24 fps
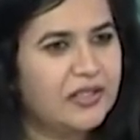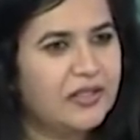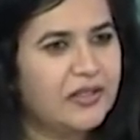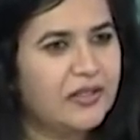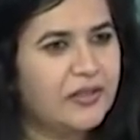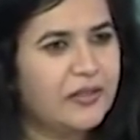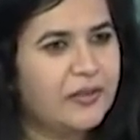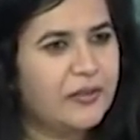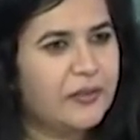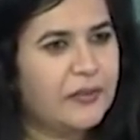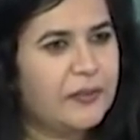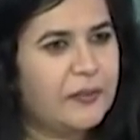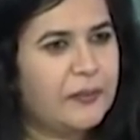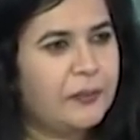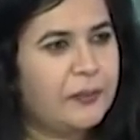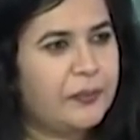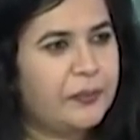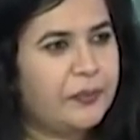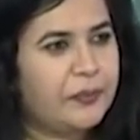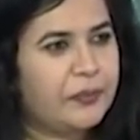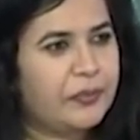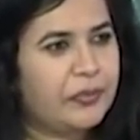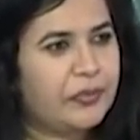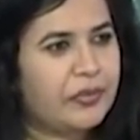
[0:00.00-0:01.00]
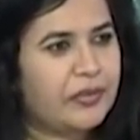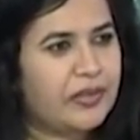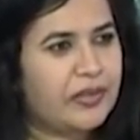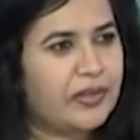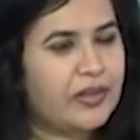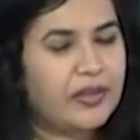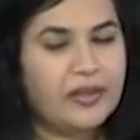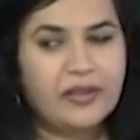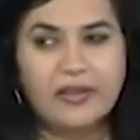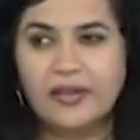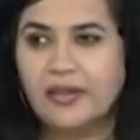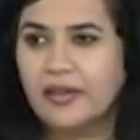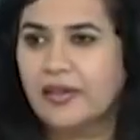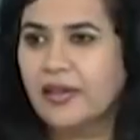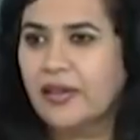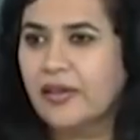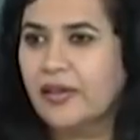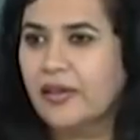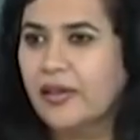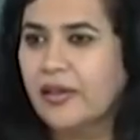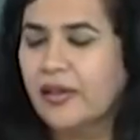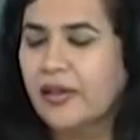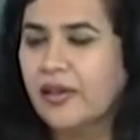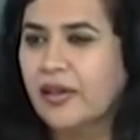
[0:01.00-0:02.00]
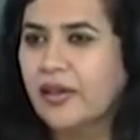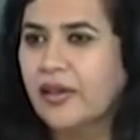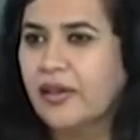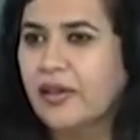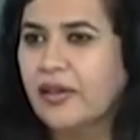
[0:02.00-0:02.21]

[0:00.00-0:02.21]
No one is speaking in this clip.